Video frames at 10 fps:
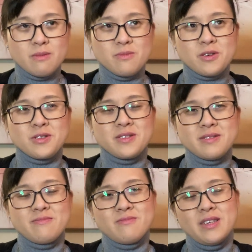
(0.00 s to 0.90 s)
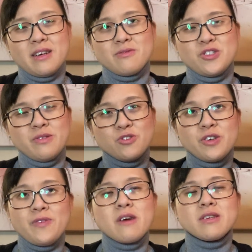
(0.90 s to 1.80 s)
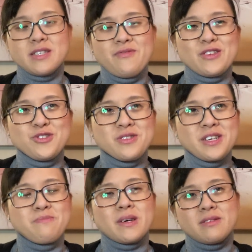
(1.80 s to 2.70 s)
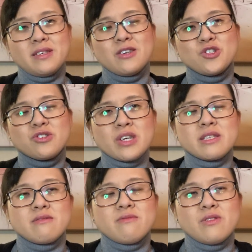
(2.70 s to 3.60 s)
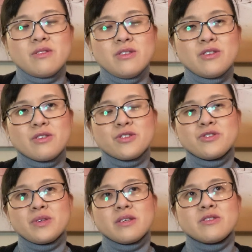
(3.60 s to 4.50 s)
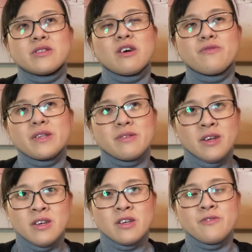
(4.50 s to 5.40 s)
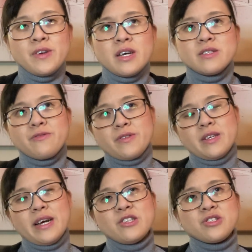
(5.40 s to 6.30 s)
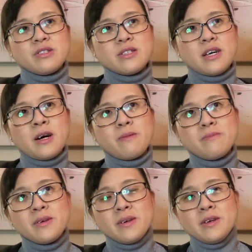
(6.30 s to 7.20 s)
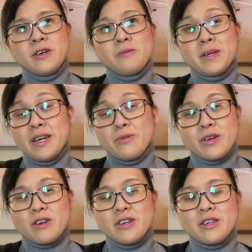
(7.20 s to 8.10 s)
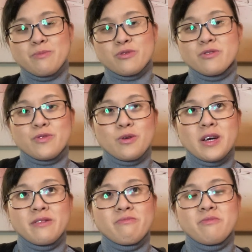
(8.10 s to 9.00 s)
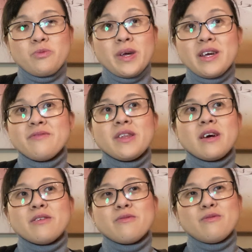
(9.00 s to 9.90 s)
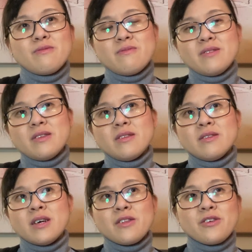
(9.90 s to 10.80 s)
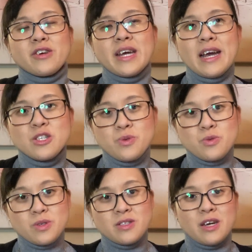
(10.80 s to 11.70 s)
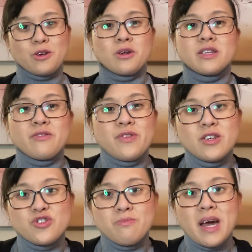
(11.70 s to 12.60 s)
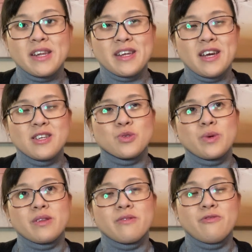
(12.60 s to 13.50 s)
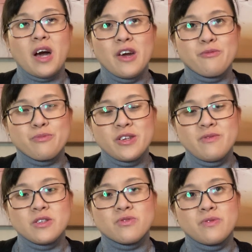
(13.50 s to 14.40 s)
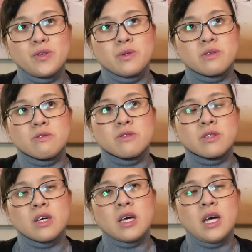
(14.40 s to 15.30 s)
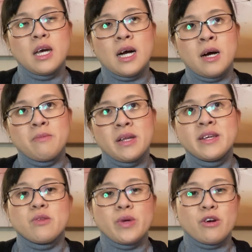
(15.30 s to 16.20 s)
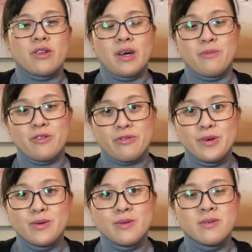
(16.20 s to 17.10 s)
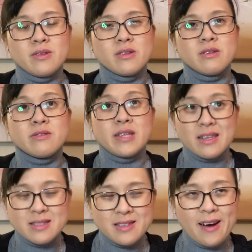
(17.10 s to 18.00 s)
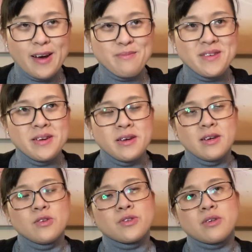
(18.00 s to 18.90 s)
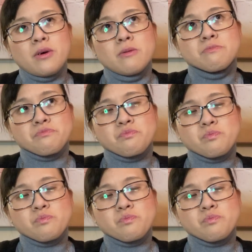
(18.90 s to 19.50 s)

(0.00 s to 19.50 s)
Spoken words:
because she found us eventually, but she tried to do it herself and via different agents, but we got her an approval. And we even had another case, which was, I call it a very dramatic case, with 5 previous refusals, and yet we got them through the 6th time. So